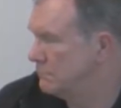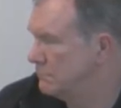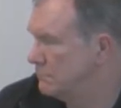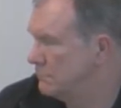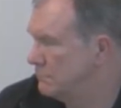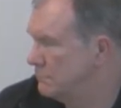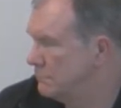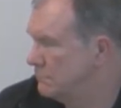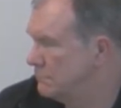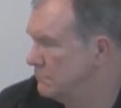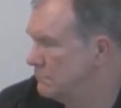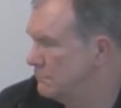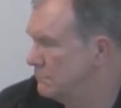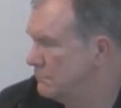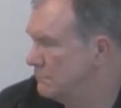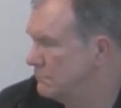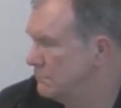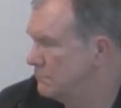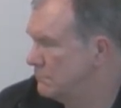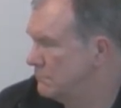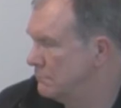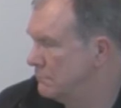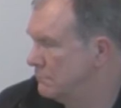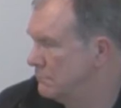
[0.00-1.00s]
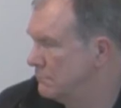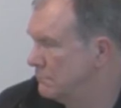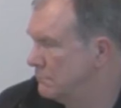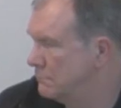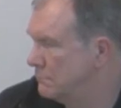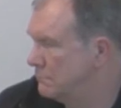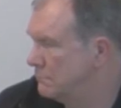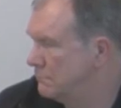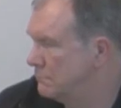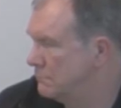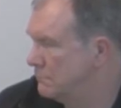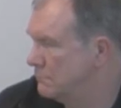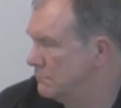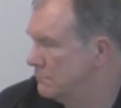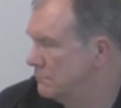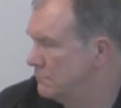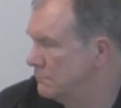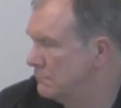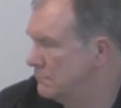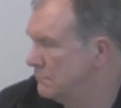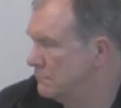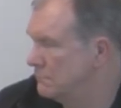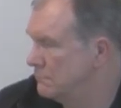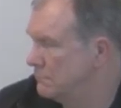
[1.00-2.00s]

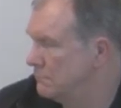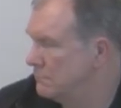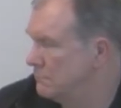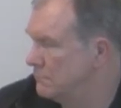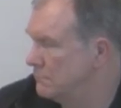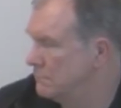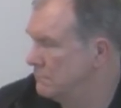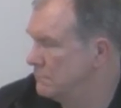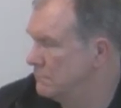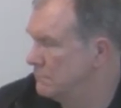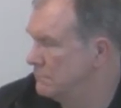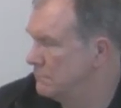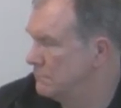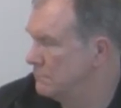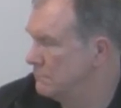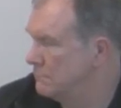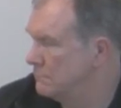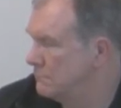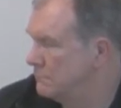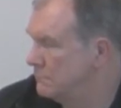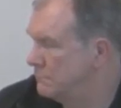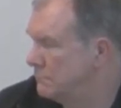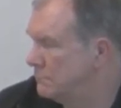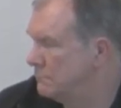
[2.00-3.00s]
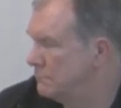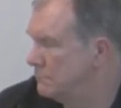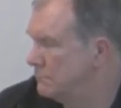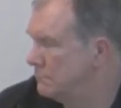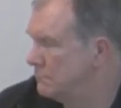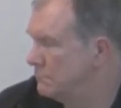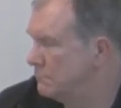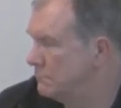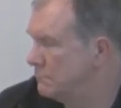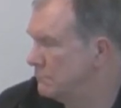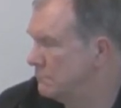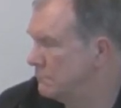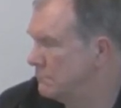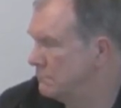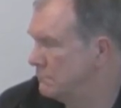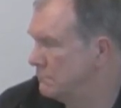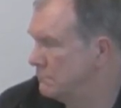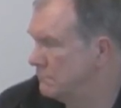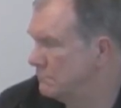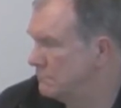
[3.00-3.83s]
(silent)